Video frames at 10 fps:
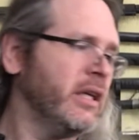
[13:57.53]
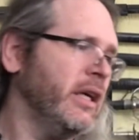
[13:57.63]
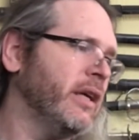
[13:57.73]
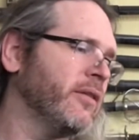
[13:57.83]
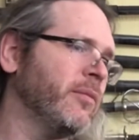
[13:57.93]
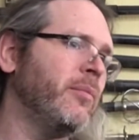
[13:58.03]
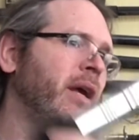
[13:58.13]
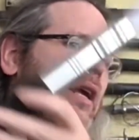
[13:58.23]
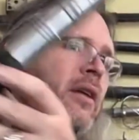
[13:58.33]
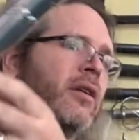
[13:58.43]
It's
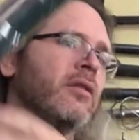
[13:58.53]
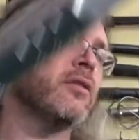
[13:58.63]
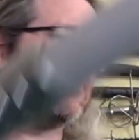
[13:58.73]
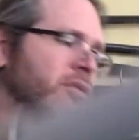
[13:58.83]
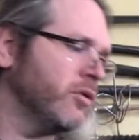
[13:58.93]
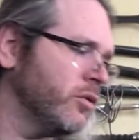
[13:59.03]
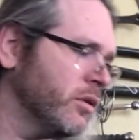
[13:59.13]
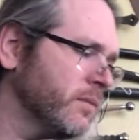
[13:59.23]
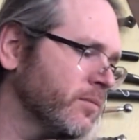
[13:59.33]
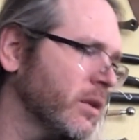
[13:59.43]
made
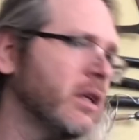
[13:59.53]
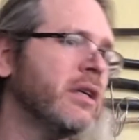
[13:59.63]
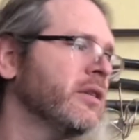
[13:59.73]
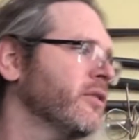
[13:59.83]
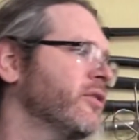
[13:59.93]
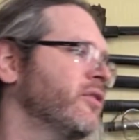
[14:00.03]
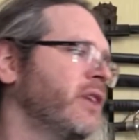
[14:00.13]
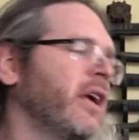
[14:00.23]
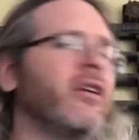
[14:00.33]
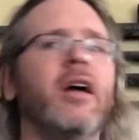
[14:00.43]
to
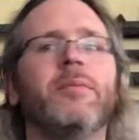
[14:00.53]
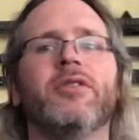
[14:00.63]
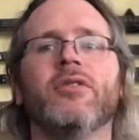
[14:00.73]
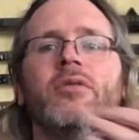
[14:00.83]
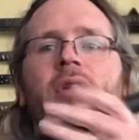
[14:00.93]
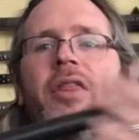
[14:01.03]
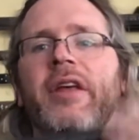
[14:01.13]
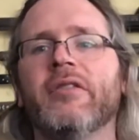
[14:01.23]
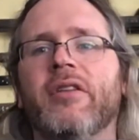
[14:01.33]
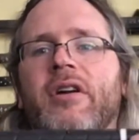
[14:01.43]
stand up to the
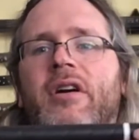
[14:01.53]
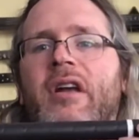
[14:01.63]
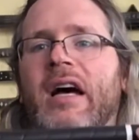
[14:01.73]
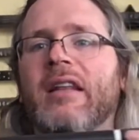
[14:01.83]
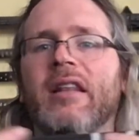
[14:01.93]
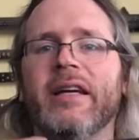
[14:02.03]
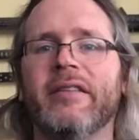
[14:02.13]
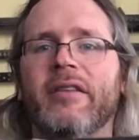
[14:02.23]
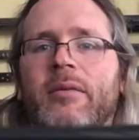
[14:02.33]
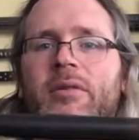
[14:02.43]
things that are not
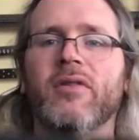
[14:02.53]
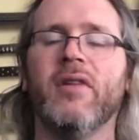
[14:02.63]
lightsabers,